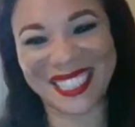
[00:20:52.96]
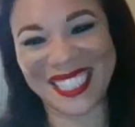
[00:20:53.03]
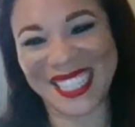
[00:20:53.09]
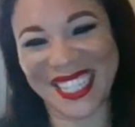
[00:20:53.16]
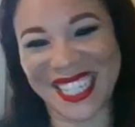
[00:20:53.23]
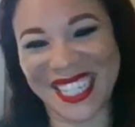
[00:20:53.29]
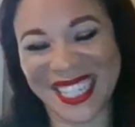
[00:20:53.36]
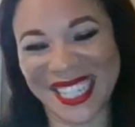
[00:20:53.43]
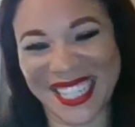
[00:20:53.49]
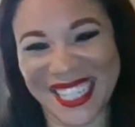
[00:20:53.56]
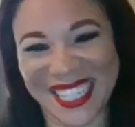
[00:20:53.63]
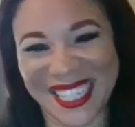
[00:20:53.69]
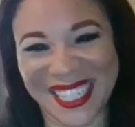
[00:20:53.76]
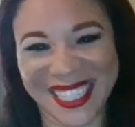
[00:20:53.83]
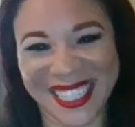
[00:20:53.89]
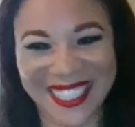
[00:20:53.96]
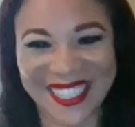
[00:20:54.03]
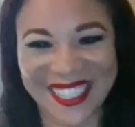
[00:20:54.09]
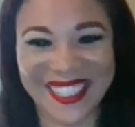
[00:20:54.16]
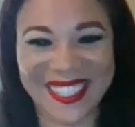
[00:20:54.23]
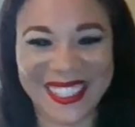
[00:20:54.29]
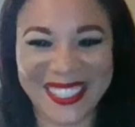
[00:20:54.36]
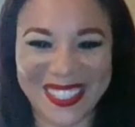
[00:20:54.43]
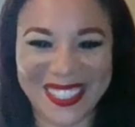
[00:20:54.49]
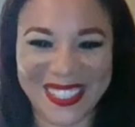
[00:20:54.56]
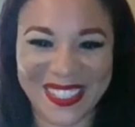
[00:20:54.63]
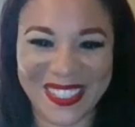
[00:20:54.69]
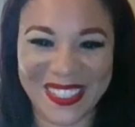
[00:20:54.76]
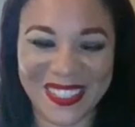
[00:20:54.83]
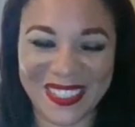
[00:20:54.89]

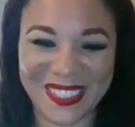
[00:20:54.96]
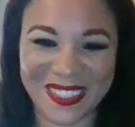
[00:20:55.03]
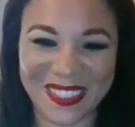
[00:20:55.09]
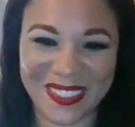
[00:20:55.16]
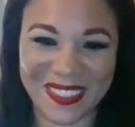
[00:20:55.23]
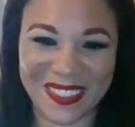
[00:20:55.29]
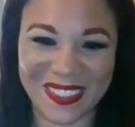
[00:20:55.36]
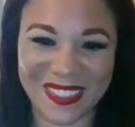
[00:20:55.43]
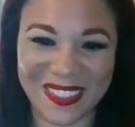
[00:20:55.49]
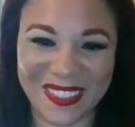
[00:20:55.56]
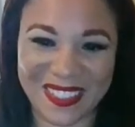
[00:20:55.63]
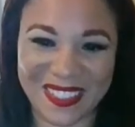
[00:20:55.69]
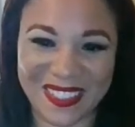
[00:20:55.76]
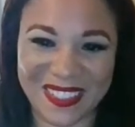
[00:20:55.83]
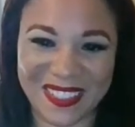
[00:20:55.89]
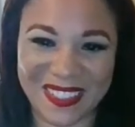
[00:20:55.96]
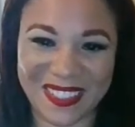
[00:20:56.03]
This person isn't speaking.